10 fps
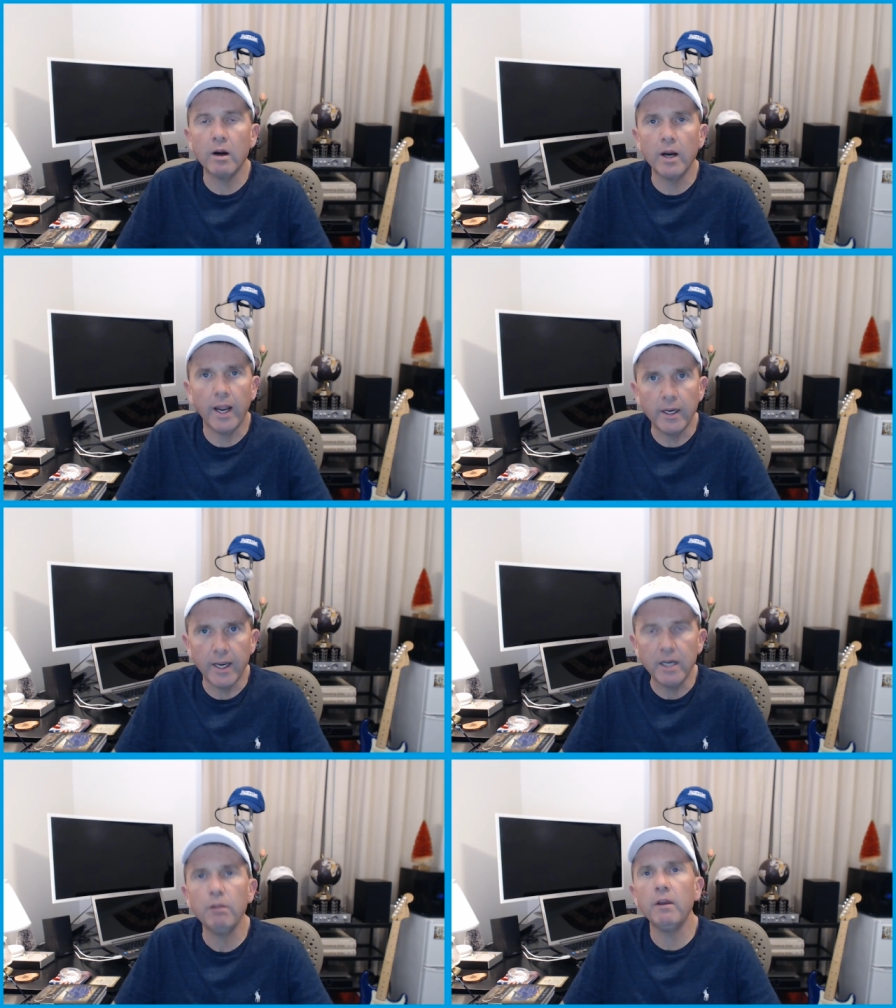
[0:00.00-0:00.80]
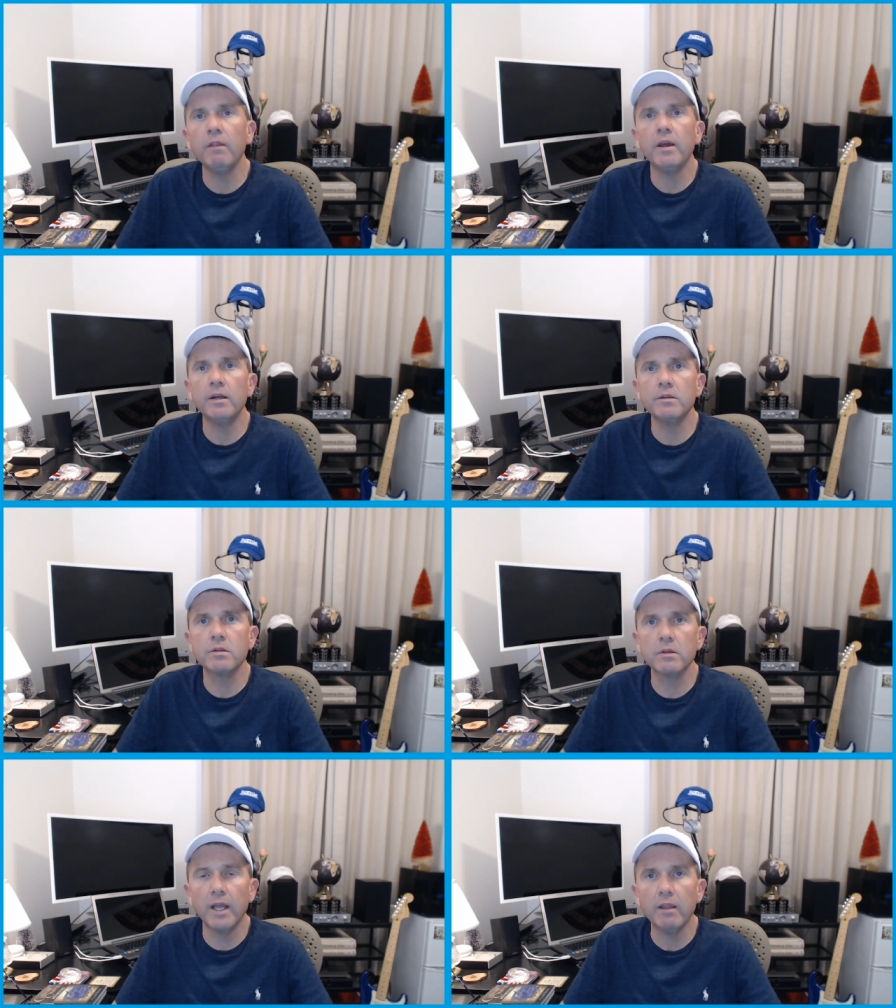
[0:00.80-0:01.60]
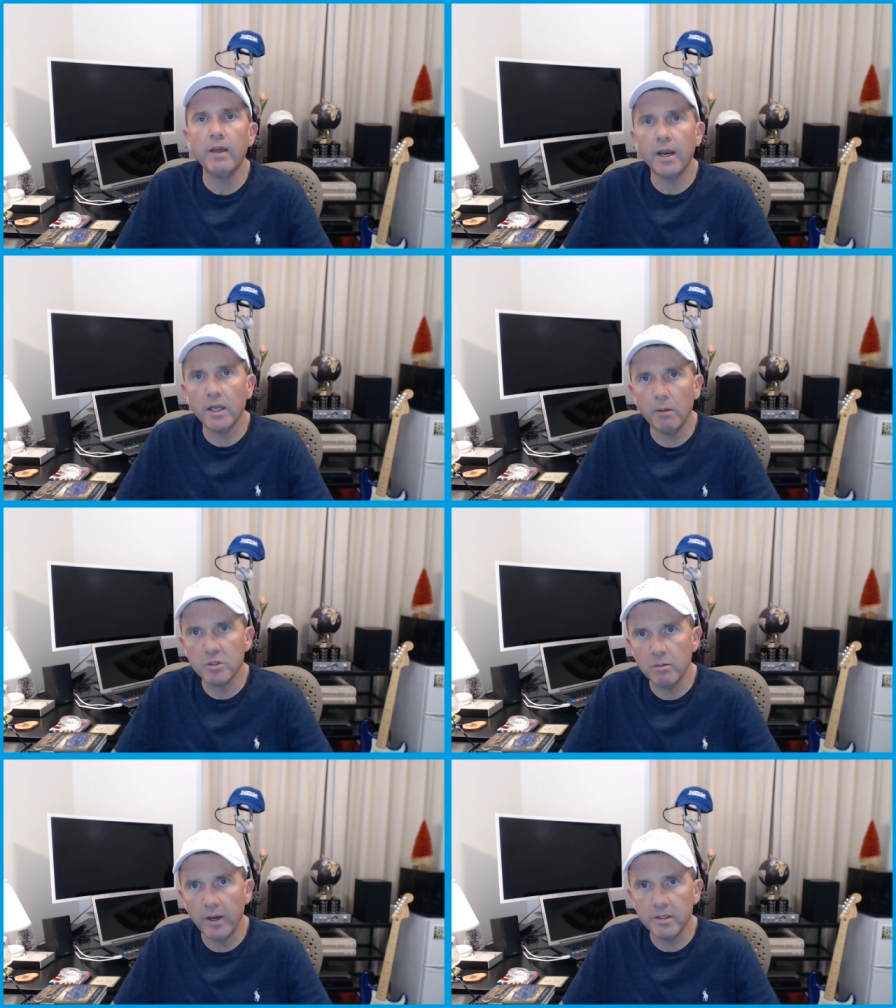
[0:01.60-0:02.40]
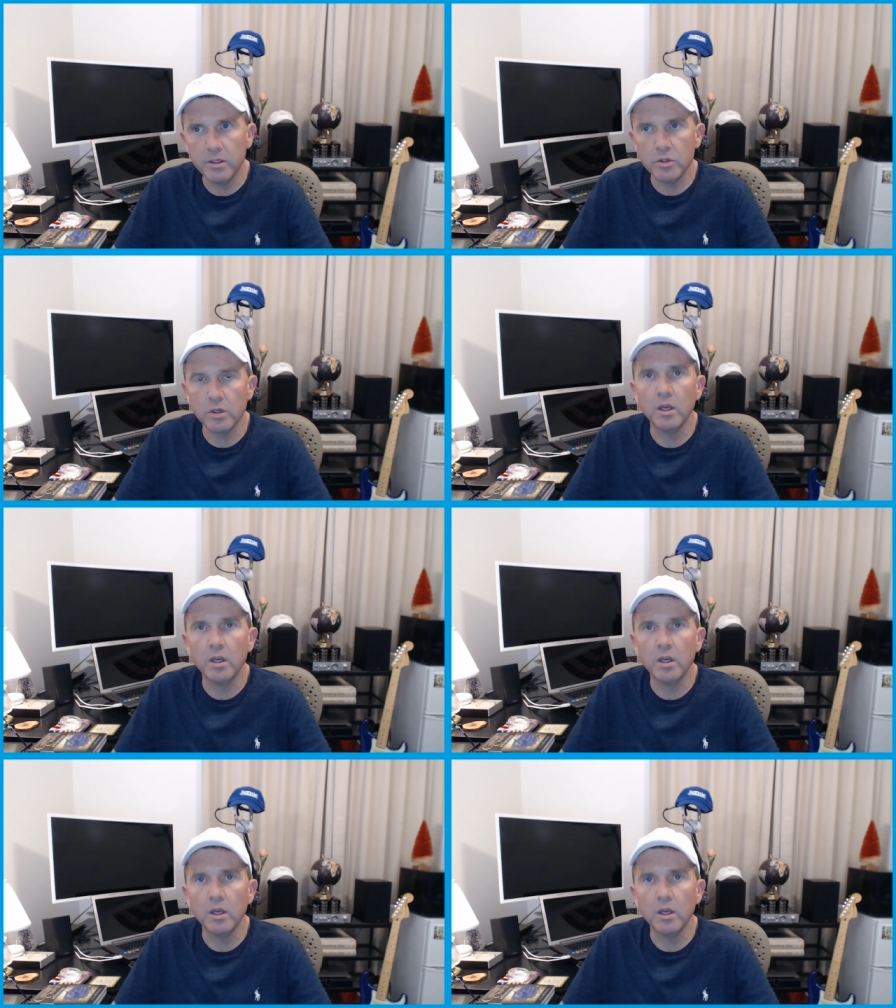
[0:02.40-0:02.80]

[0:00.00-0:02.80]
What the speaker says: and anything that is like that comes to my attention.